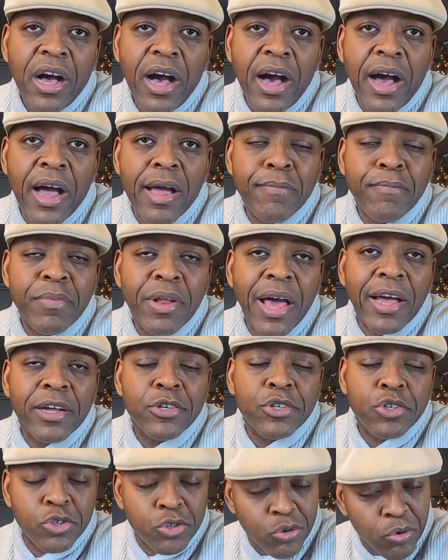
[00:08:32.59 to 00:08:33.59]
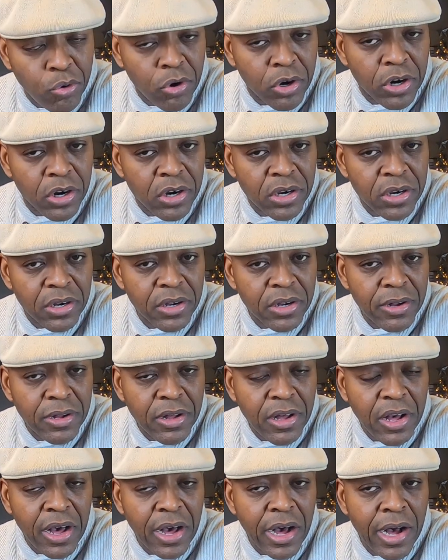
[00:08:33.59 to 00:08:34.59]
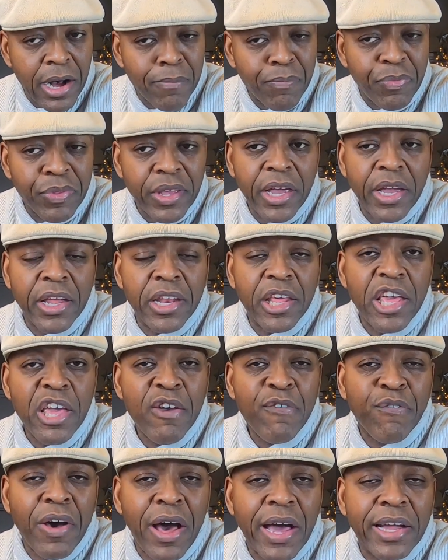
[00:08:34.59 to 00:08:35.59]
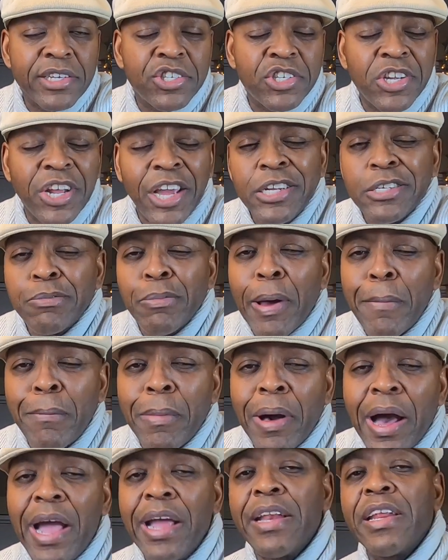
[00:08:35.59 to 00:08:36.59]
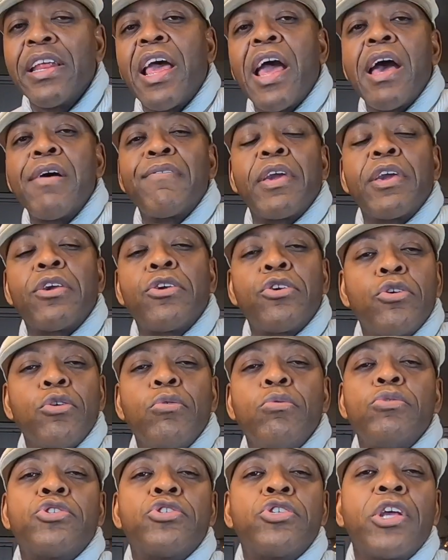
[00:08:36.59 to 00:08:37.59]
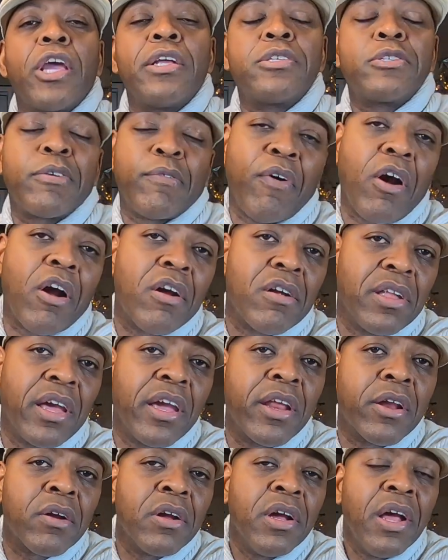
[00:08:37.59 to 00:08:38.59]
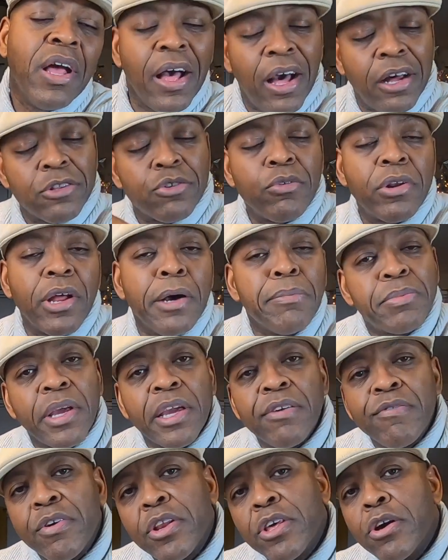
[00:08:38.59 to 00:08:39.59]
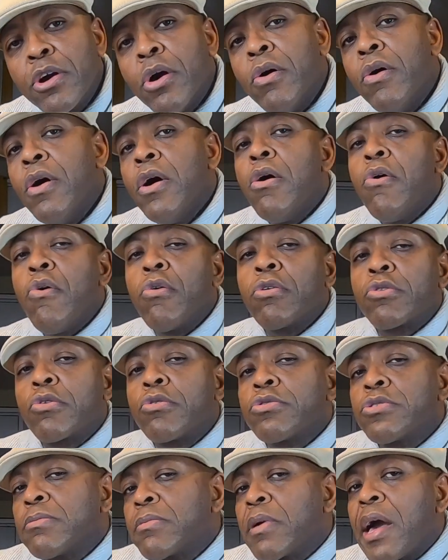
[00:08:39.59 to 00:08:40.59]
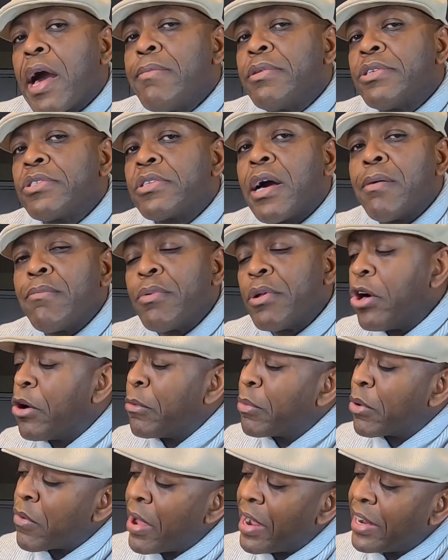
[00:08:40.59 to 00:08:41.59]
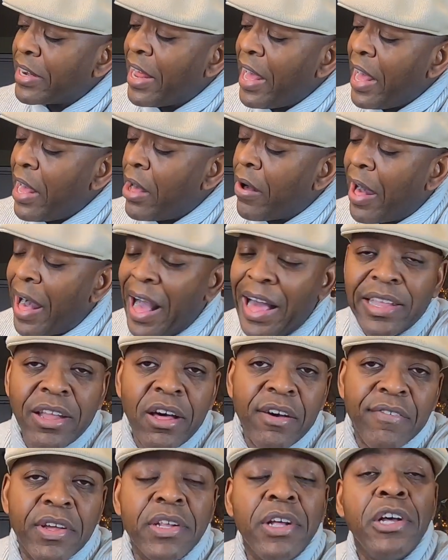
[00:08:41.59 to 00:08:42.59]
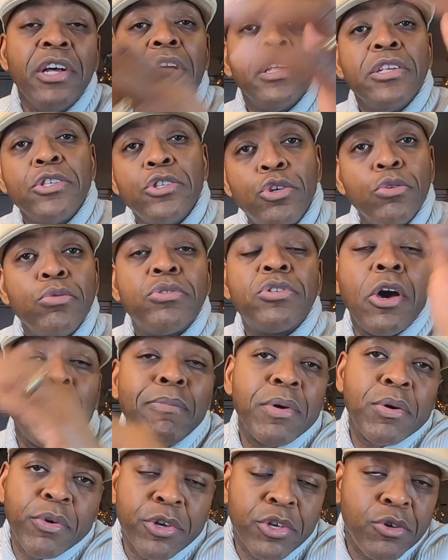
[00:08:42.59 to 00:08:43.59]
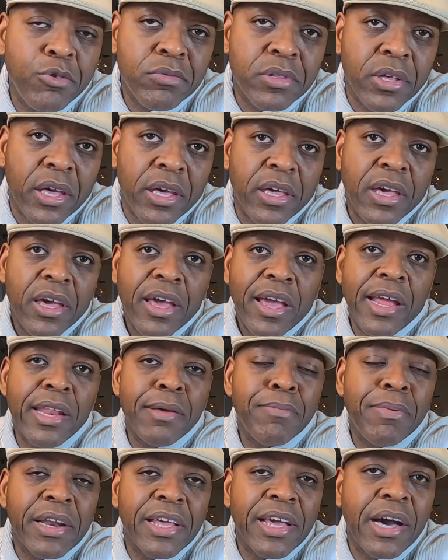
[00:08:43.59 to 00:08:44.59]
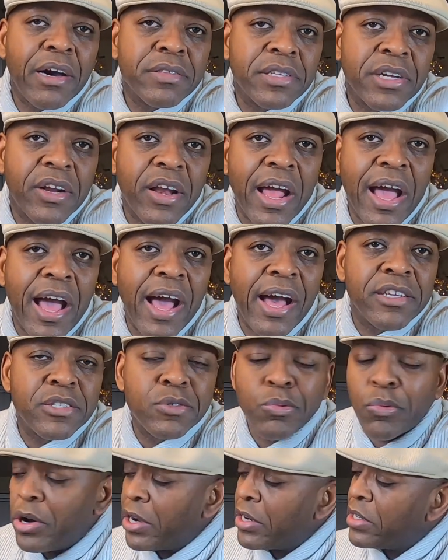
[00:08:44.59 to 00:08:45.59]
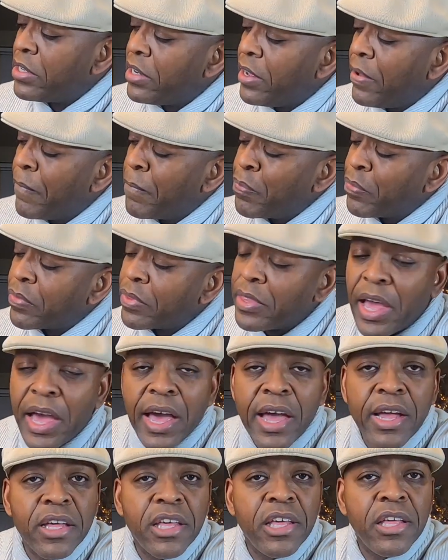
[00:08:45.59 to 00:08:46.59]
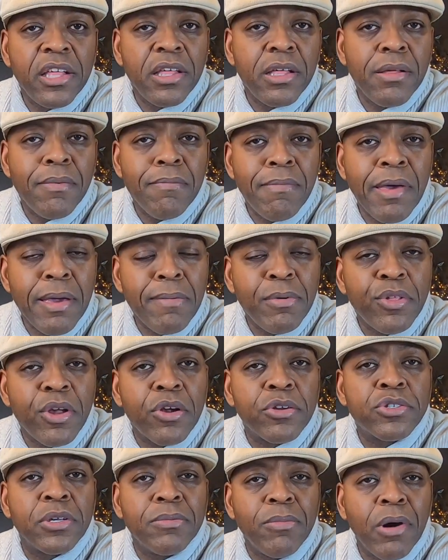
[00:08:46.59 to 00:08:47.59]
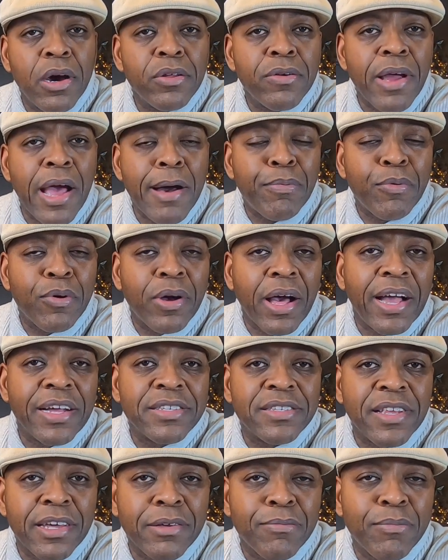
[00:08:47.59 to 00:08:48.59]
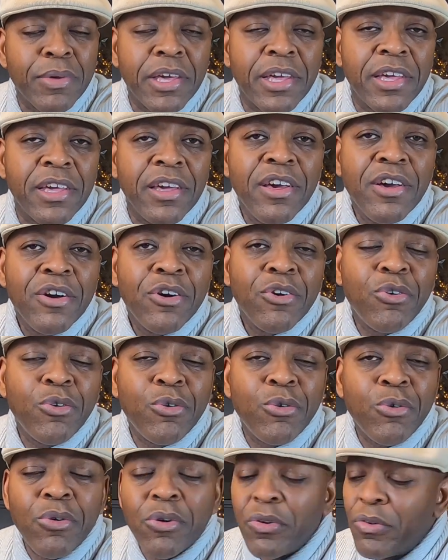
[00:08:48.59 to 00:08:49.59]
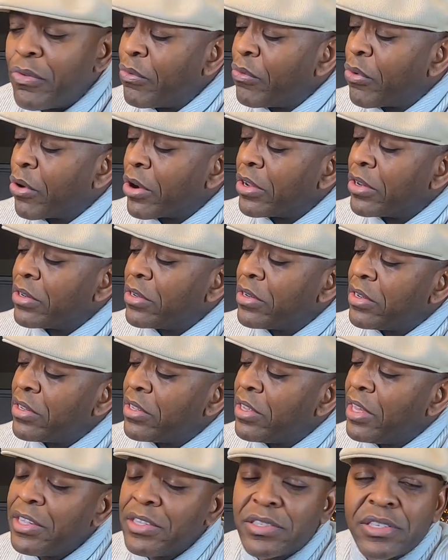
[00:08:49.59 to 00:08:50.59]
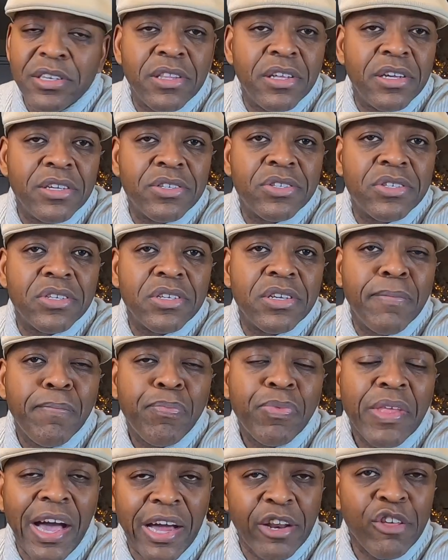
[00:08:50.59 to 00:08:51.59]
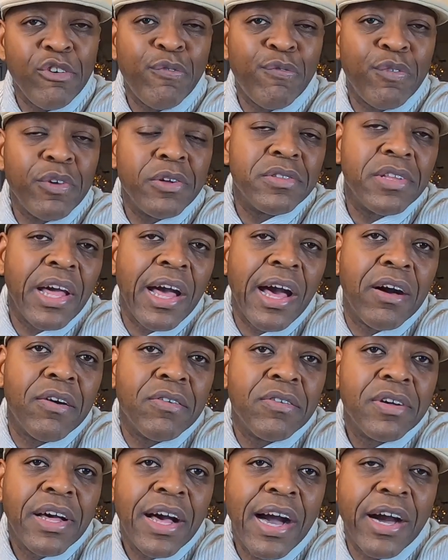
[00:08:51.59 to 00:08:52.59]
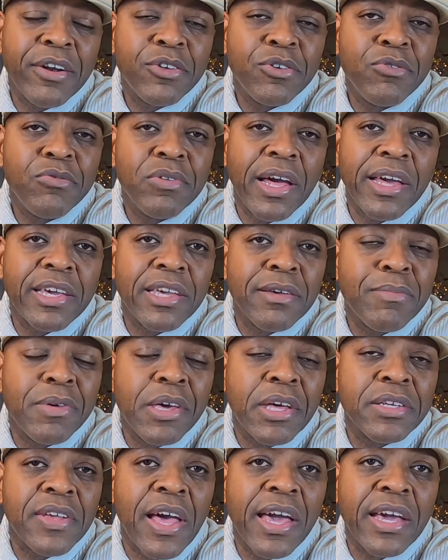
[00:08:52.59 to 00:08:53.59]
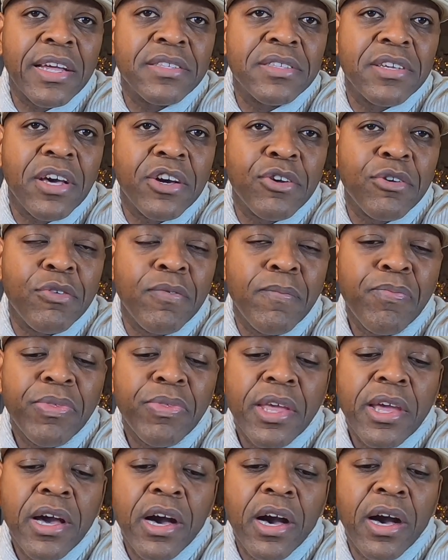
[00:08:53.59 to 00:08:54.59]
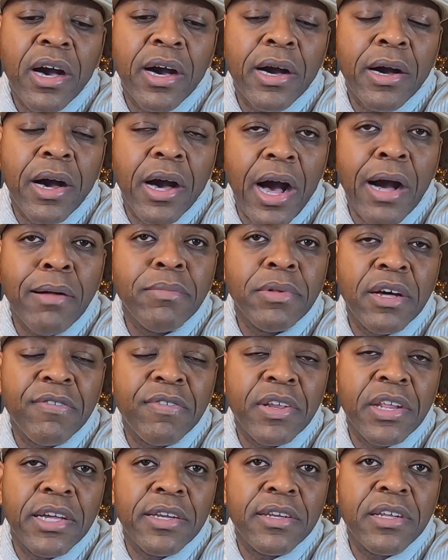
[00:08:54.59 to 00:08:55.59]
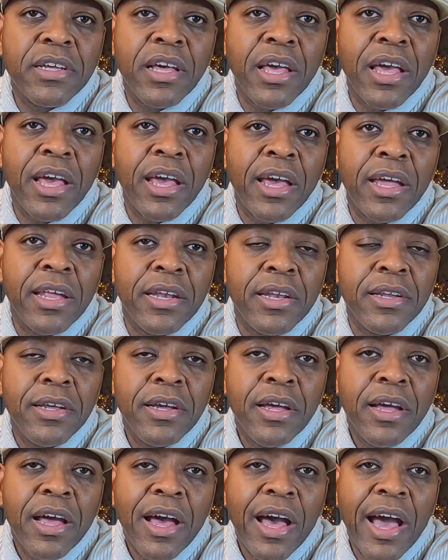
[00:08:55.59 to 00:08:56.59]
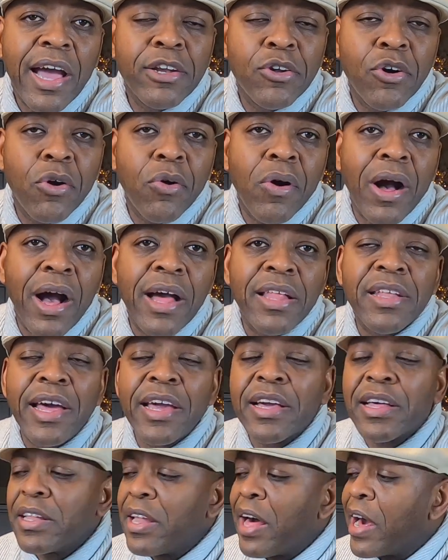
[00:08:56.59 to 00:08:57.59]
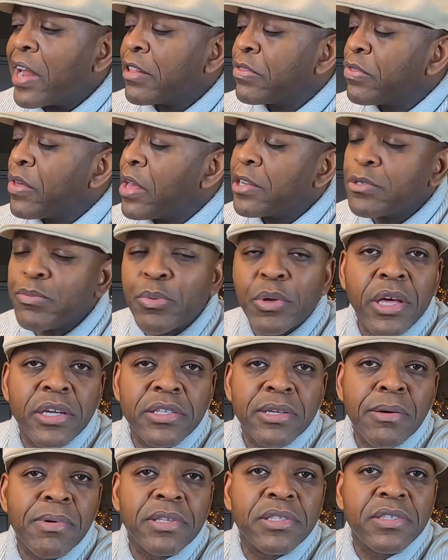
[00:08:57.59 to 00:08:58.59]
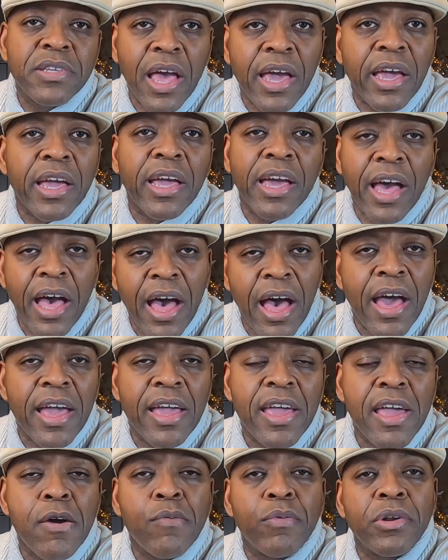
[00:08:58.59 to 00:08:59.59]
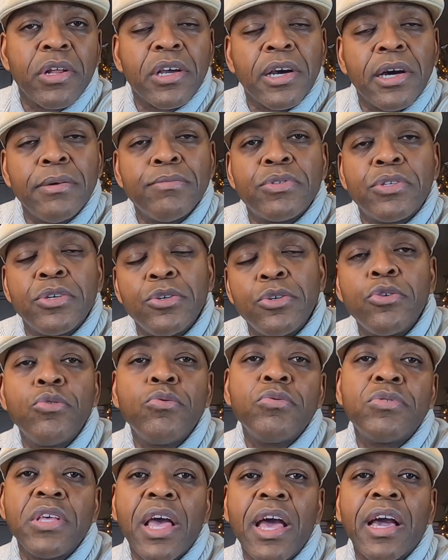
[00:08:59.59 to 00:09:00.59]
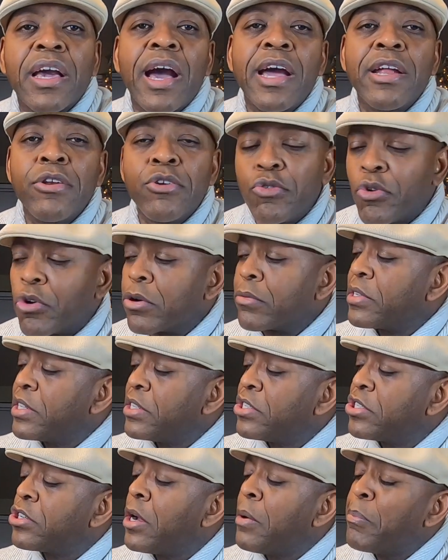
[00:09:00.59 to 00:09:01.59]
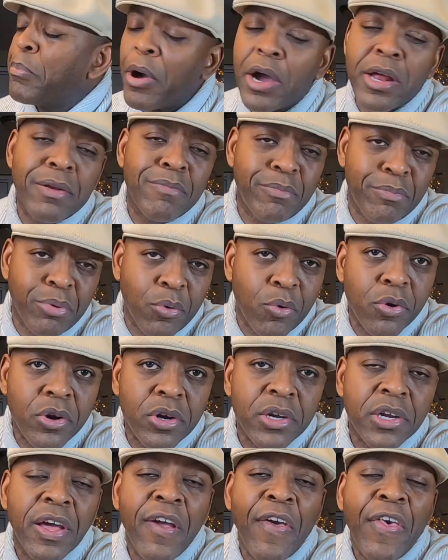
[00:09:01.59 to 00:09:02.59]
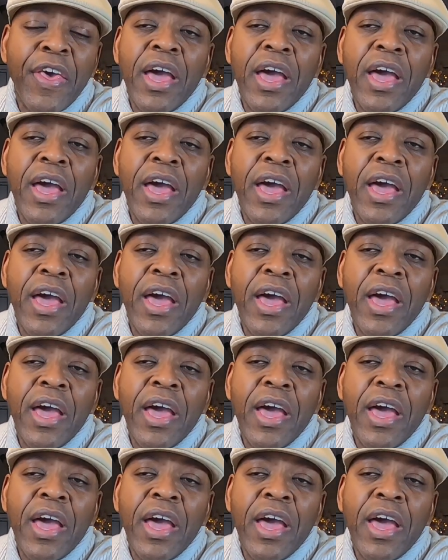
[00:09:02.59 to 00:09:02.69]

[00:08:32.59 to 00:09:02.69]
I'm not sure, and if I change my mind and have a huge change of heart later, I'll do an update video or throw some comments down below. But right now, I love it. You tell me what you think. Anybody out there that has one that maybe there are some other Apple guys like me who weren't into this, how do you feel now? How do you like it? Because I can tell you, I'm loving it. And I know I like a lot of things because I'm a tech guy, and when it comes to new tech, I normally jump on board.